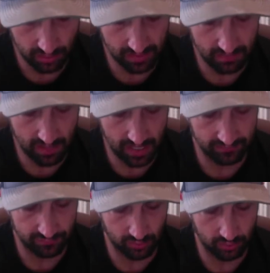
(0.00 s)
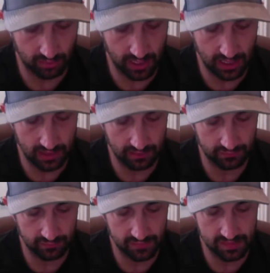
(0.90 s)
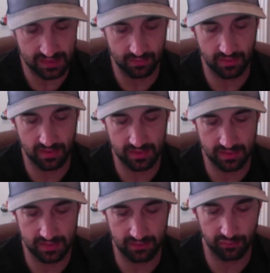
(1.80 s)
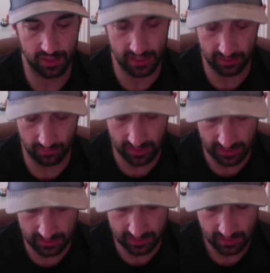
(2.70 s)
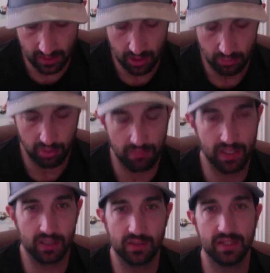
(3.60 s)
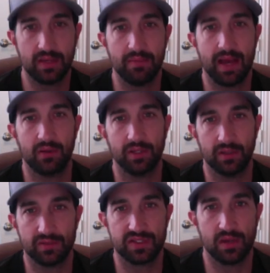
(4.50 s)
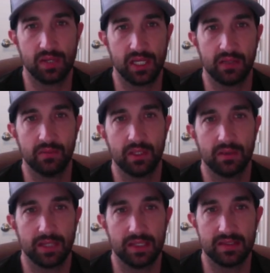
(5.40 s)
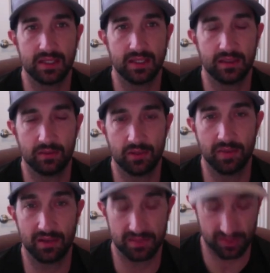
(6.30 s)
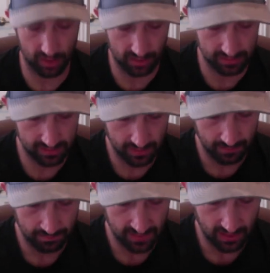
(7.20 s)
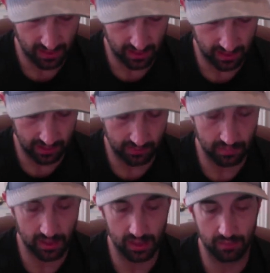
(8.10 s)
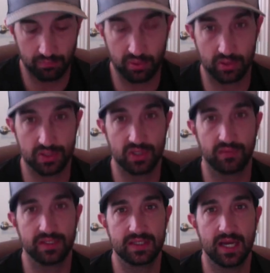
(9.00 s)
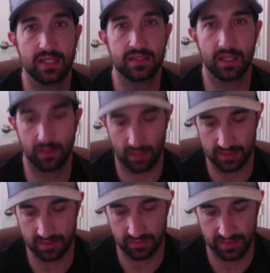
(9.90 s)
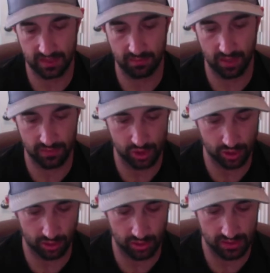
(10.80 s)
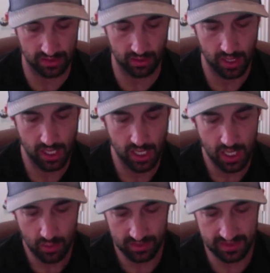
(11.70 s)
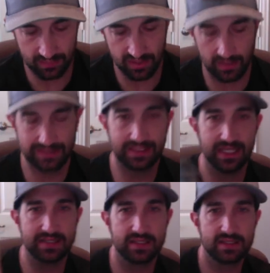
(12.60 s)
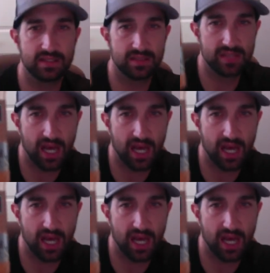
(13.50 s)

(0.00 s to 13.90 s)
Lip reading: to be mindful of some of the different ingredients, primarily the amount of sodium that is in it or the amount of salt um, per serving size, and also some of the sugar. So with something like this is